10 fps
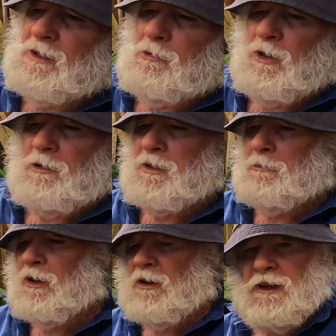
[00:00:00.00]
out the bottom of the
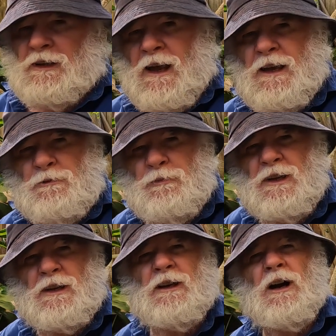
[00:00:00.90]
pot. It has
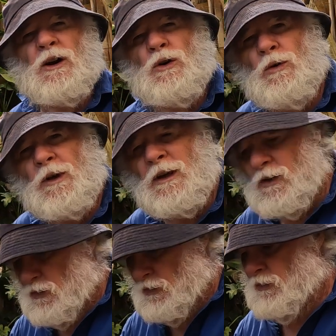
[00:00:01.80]
been, according
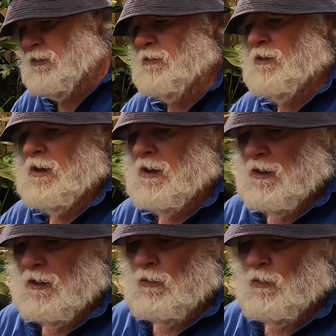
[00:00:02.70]
to
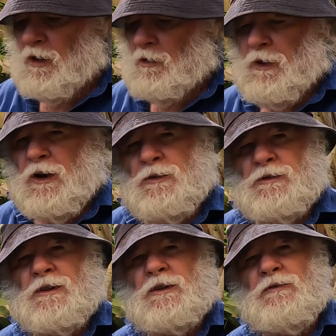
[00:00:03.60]
when I posted the